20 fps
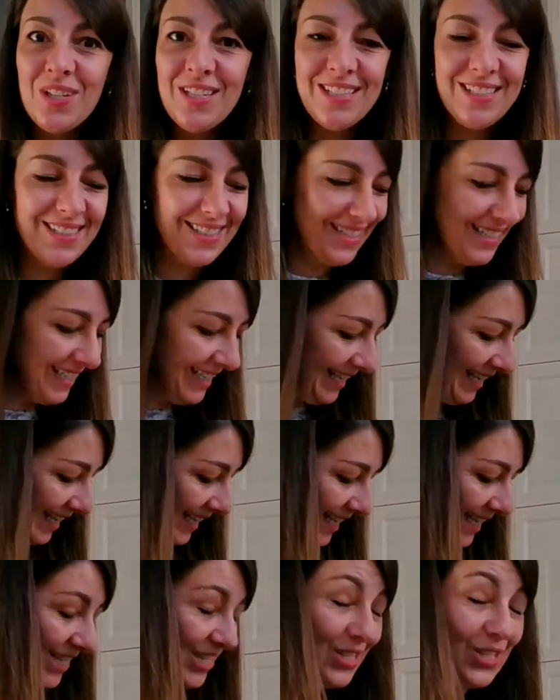And
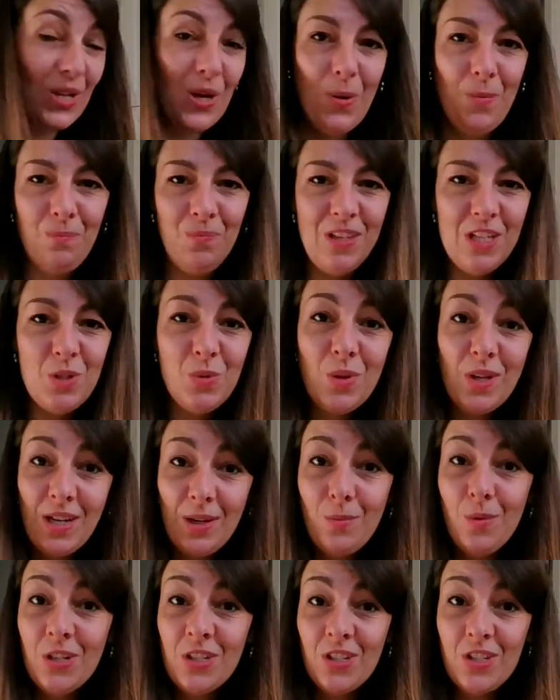So that's what I
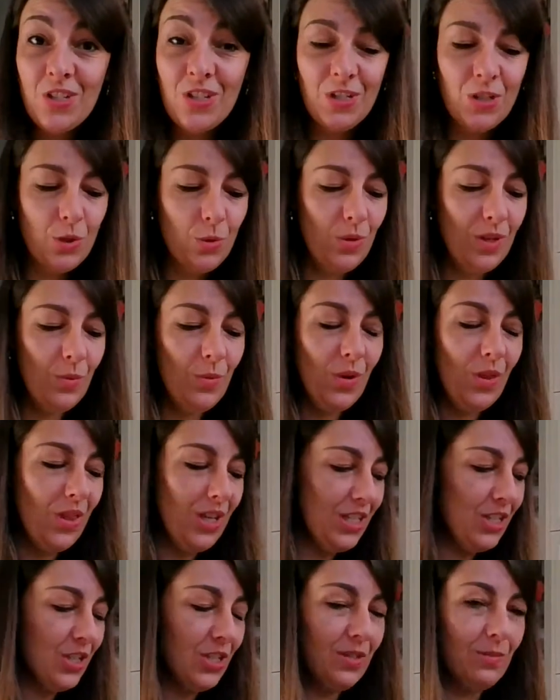want to start doing with
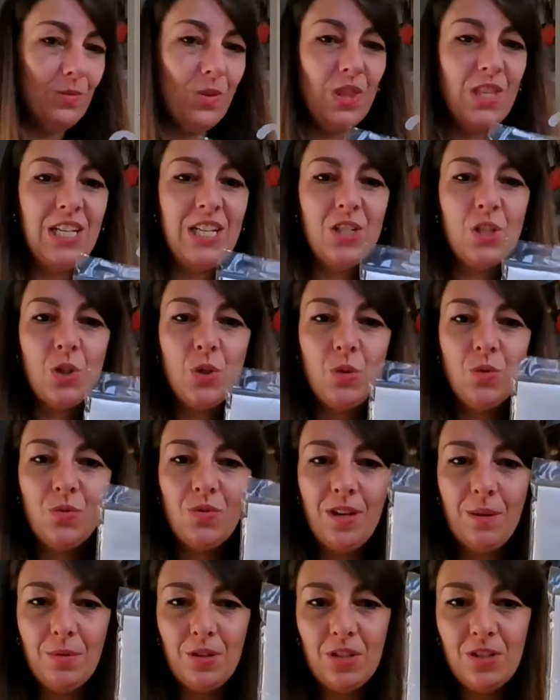these two
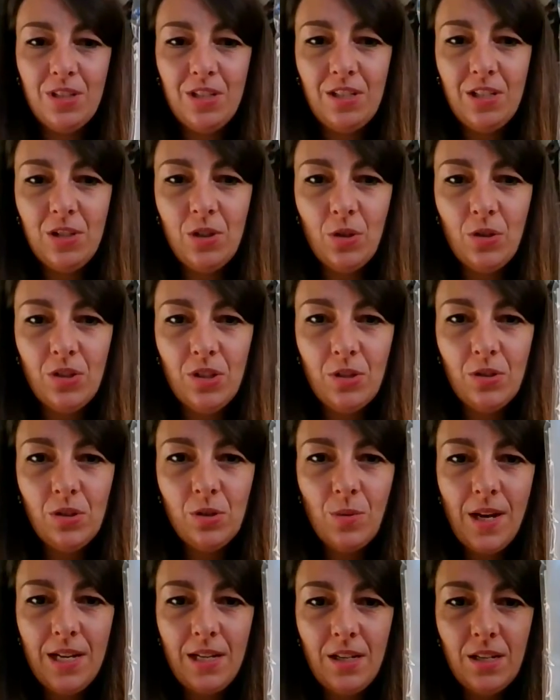fabrics. This is also
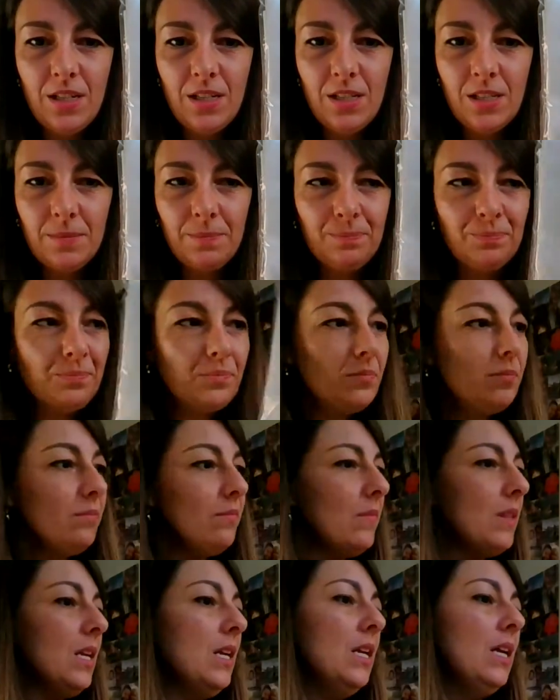Zweigart,
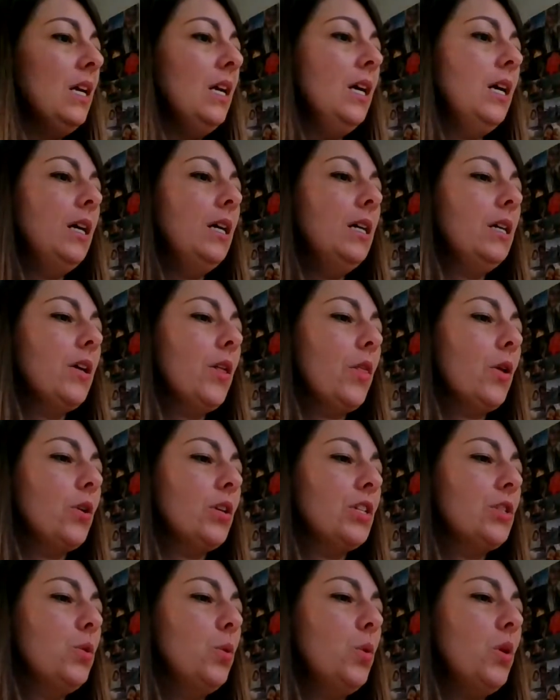
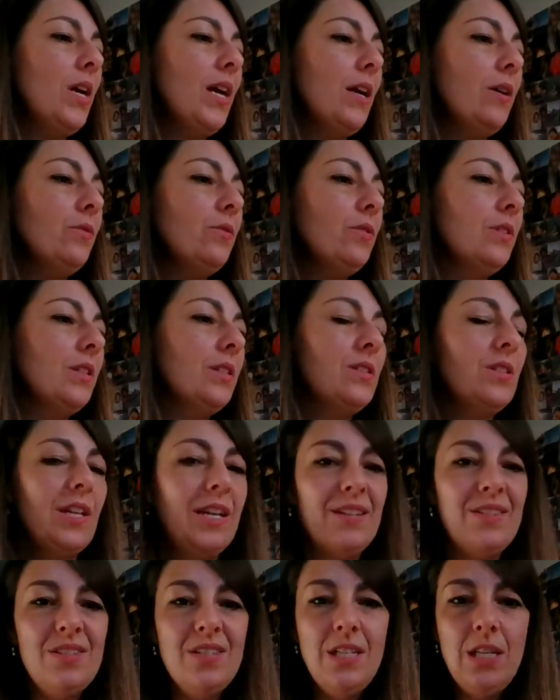32 count, it's
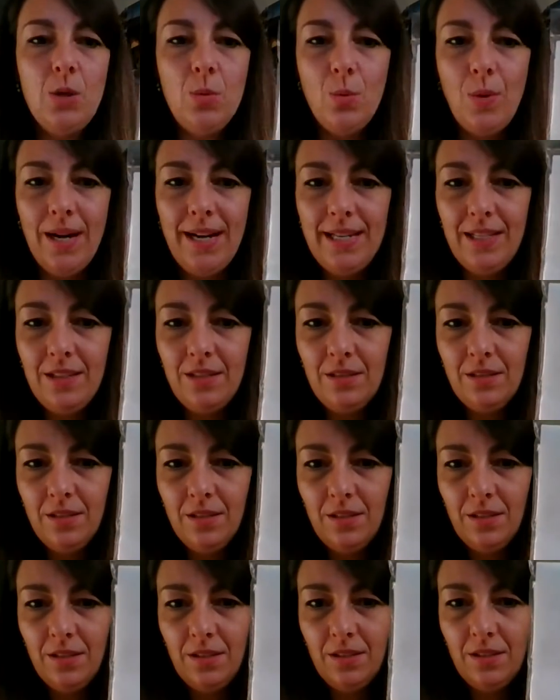antique white.
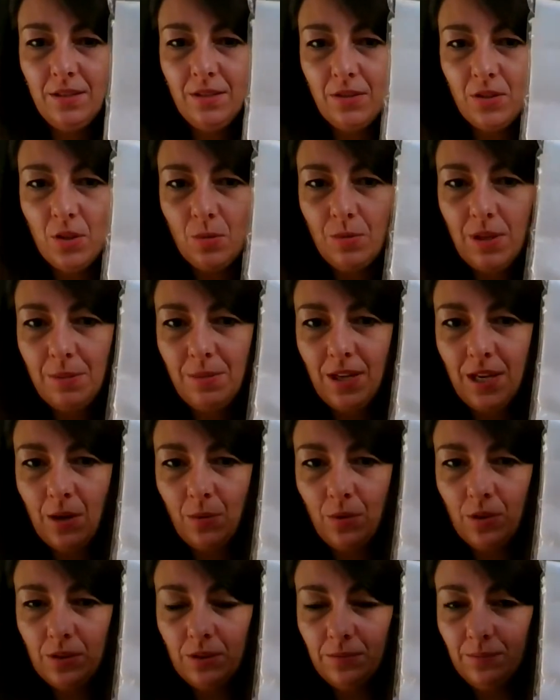So maybe I
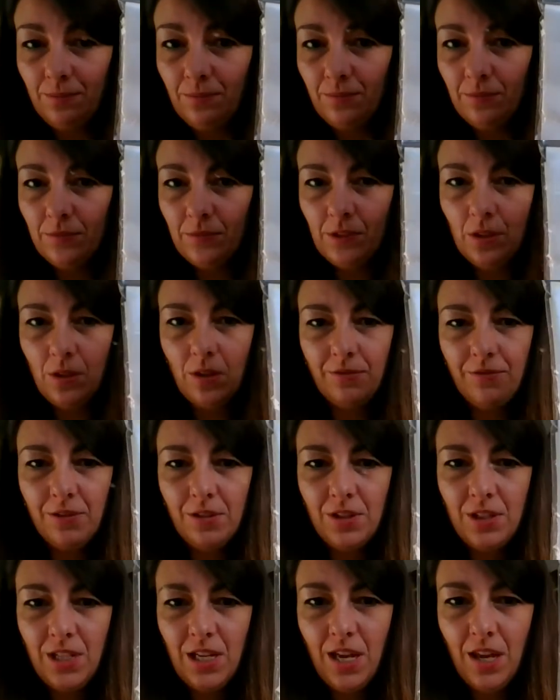will coffee
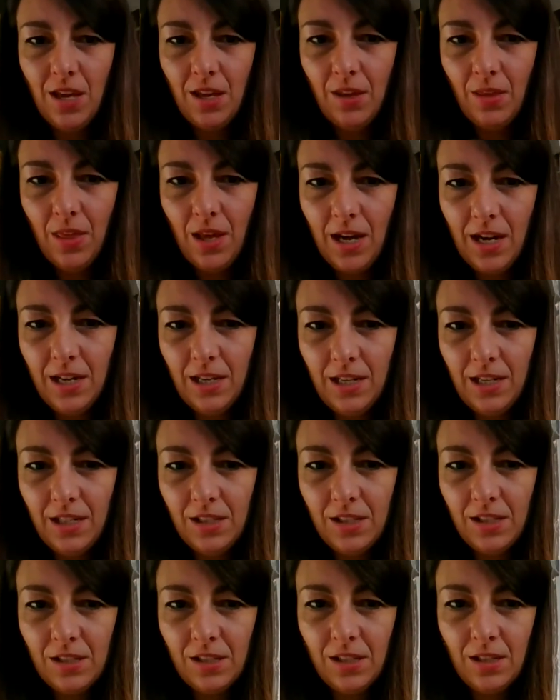tea dye
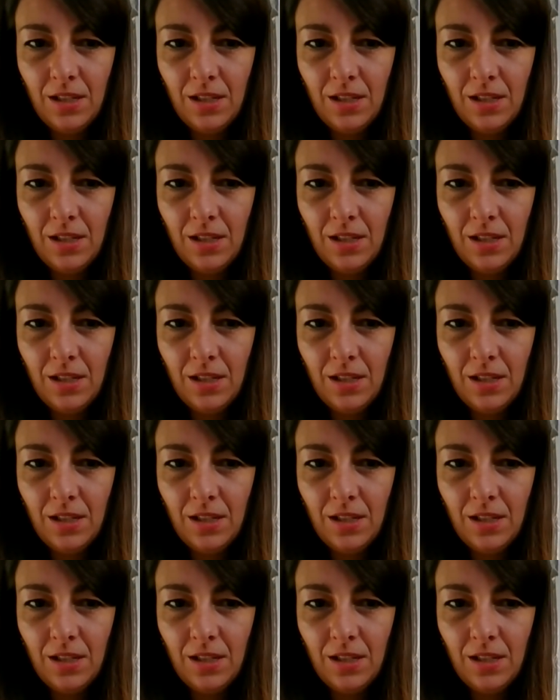this.